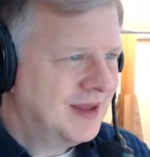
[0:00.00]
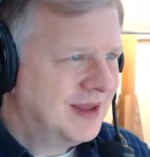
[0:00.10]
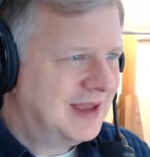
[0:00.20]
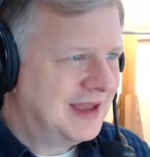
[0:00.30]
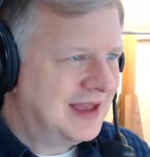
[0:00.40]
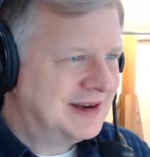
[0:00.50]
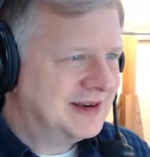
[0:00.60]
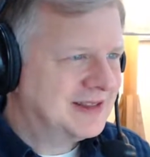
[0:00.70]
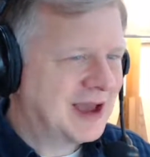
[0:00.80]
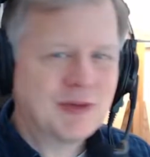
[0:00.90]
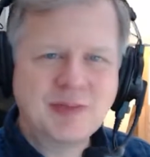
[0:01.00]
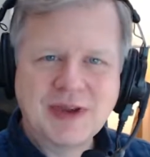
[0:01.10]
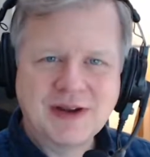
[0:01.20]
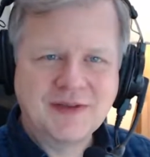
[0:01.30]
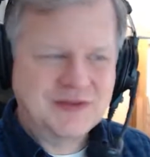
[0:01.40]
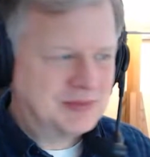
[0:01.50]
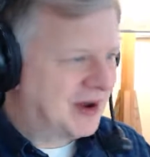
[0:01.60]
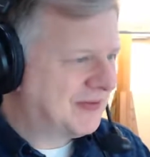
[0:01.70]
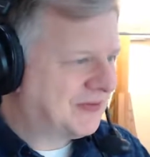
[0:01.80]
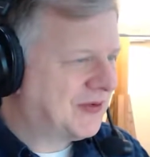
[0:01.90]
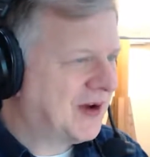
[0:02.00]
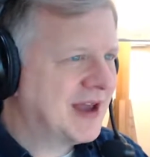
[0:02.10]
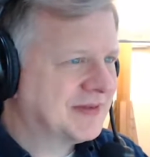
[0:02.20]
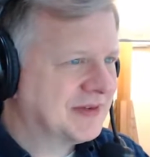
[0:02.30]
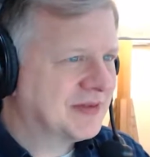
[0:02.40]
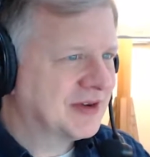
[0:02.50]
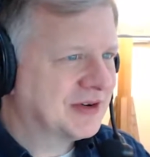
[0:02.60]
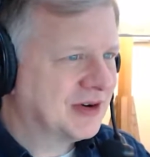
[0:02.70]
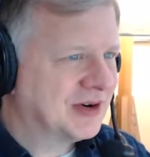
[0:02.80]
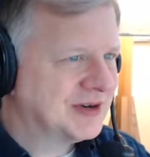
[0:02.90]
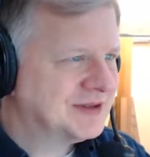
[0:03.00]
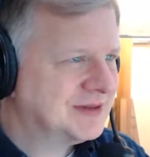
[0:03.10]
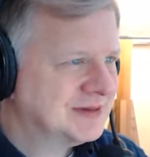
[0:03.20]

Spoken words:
And that would be enough to buy 5 of the cars.